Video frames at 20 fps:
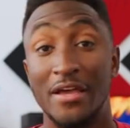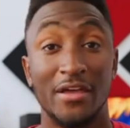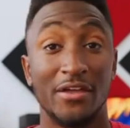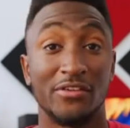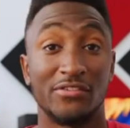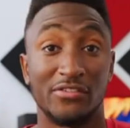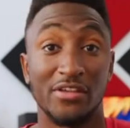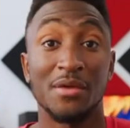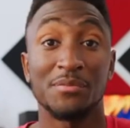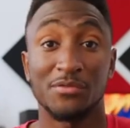
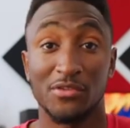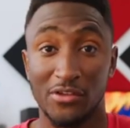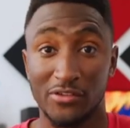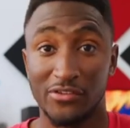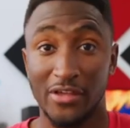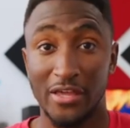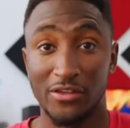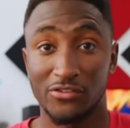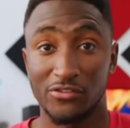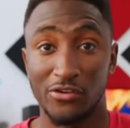Samsung's
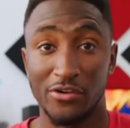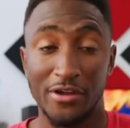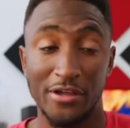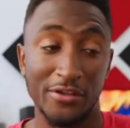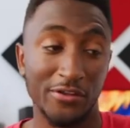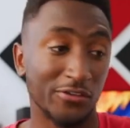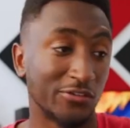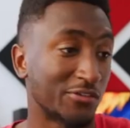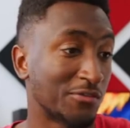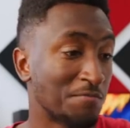answer
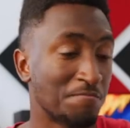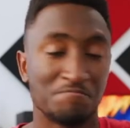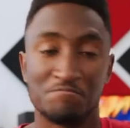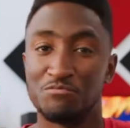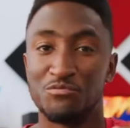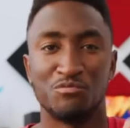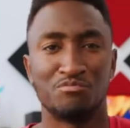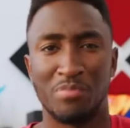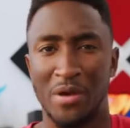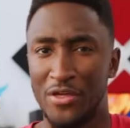is
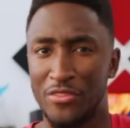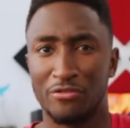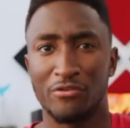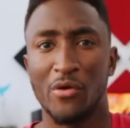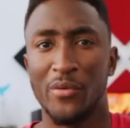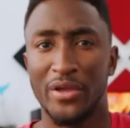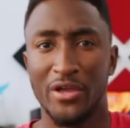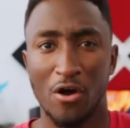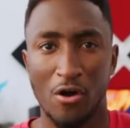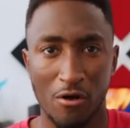by
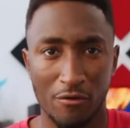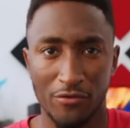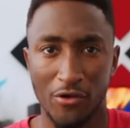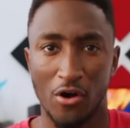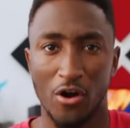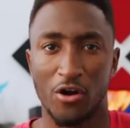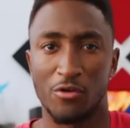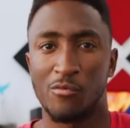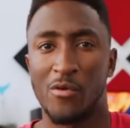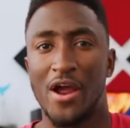throwing all of the
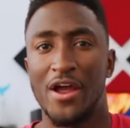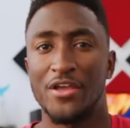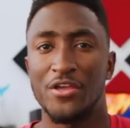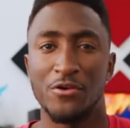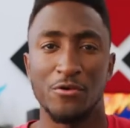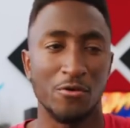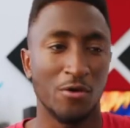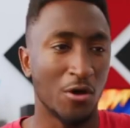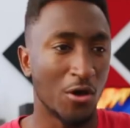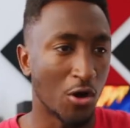hardware at
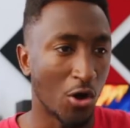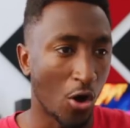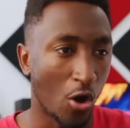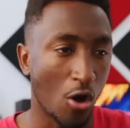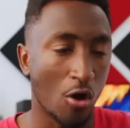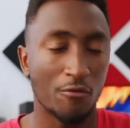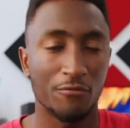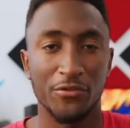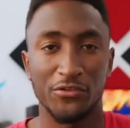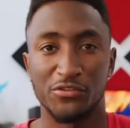you,
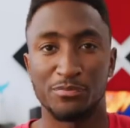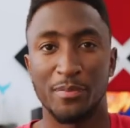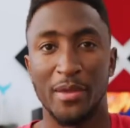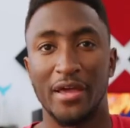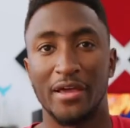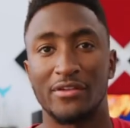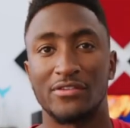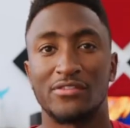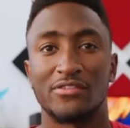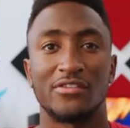all of the
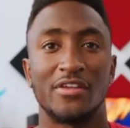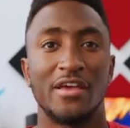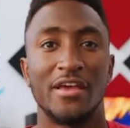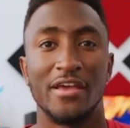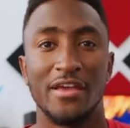specs,